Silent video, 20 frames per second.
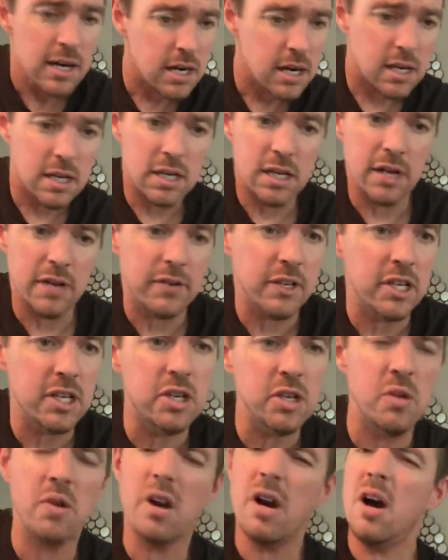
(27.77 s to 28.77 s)
with you.
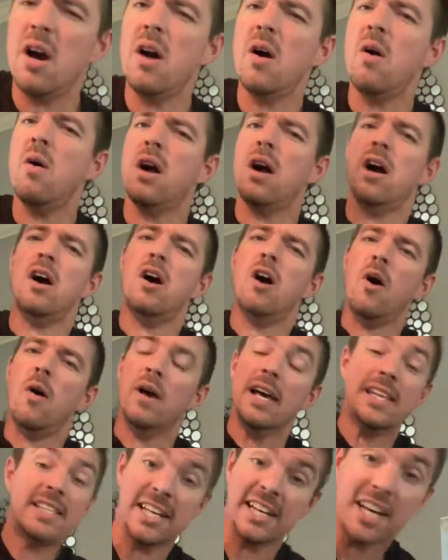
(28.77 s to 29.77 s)

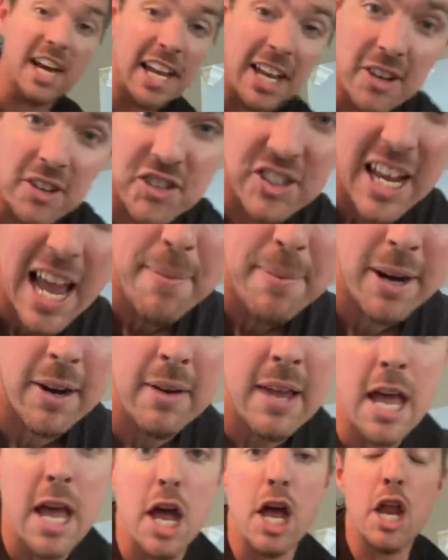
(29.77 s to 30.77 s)
It's a good little jam here.
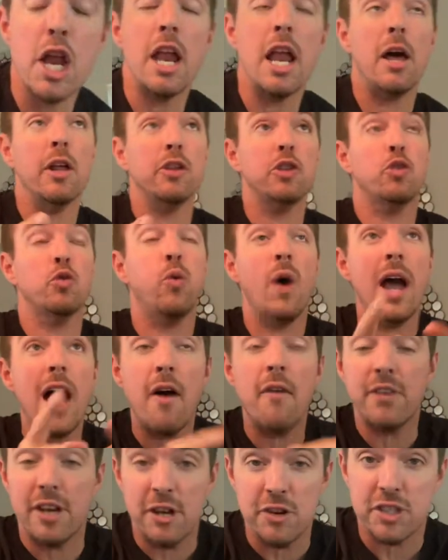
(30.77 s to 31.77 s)

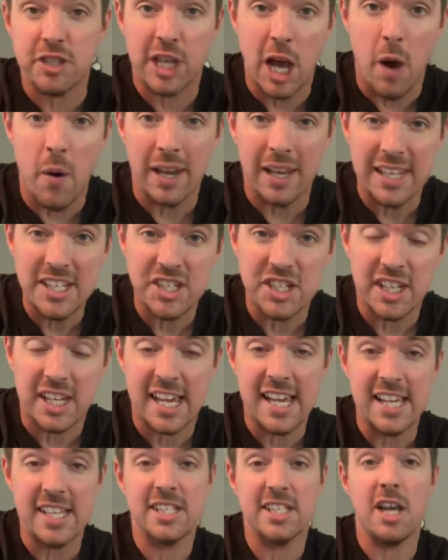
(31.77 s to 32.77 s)
12 years ago, Alicia
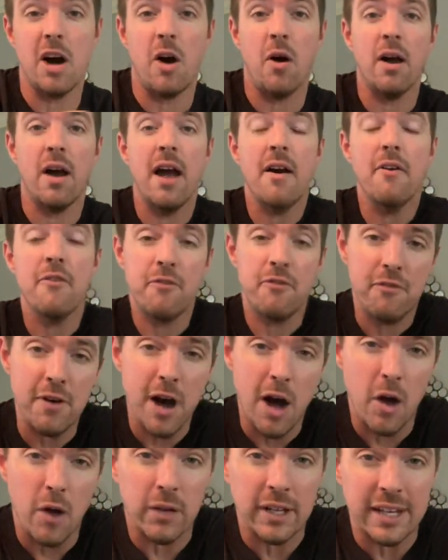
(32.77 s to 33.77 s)
Keys' song,
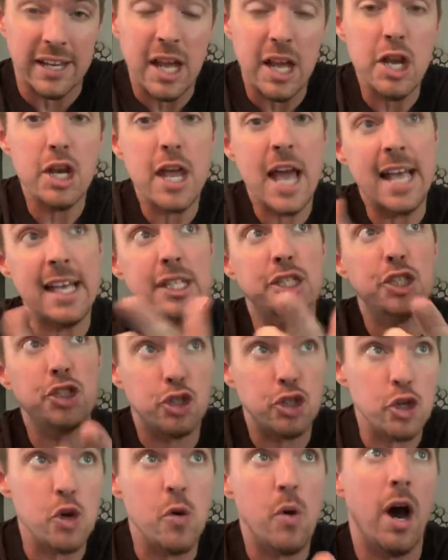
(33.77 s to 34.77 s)
Fallin, has
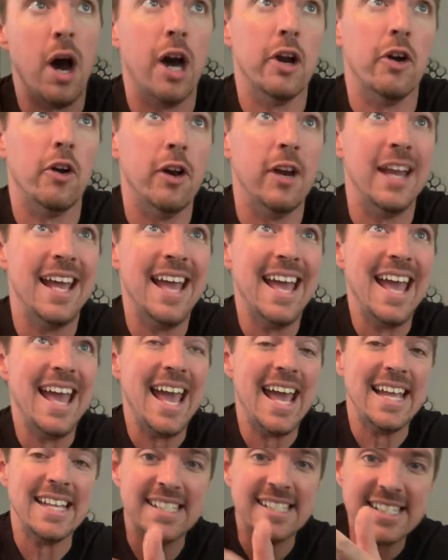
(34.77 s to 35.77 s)

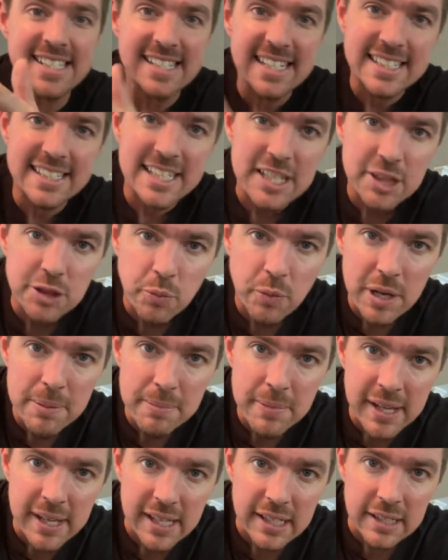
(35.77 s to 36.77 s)
263
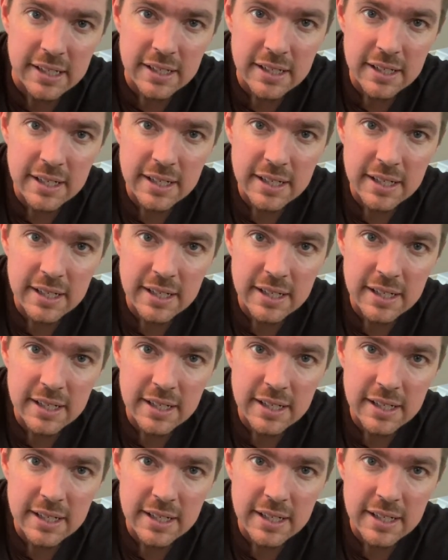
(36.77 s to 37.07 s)
million.